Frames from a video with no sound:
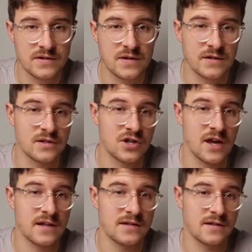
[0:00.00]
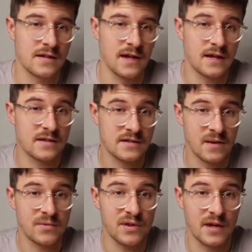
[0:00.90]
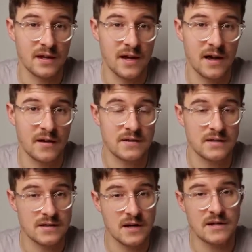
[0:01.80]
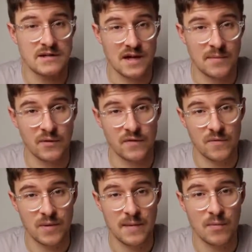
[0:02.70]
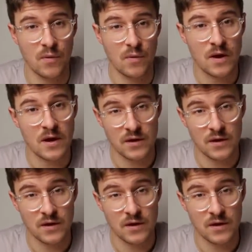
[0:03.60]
there's a chance that some of the accounts and some of the people